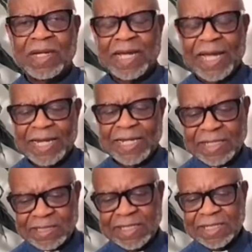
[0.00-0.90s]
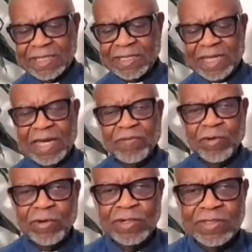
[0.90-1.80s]
And he said, He gave
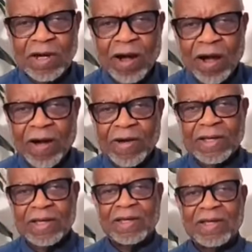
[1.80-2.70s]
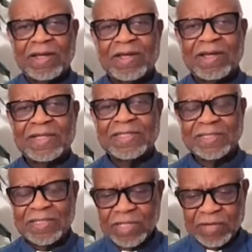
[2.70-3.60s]
her his card and
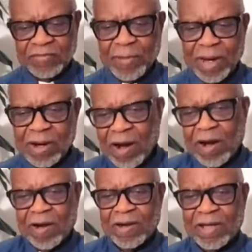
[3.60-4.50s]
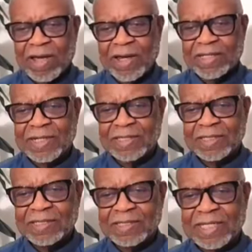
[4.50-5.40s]
says, Here, give him my card. And uh,
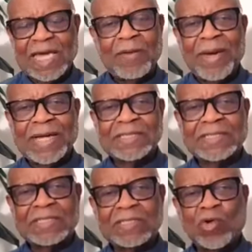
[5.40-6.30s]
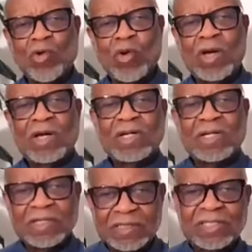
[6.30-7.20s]
she came back and she says, Oh,
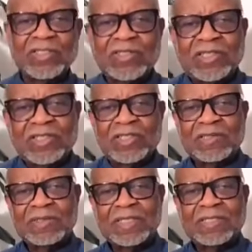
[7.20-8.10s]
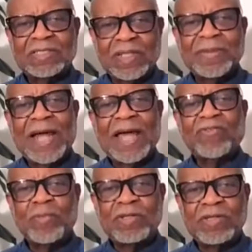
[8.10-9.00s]
this, this gentleman
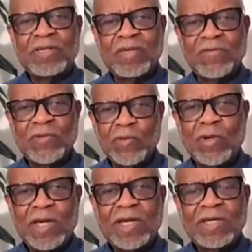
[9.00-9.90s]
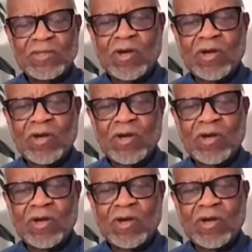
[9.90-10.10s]
asked me to give you his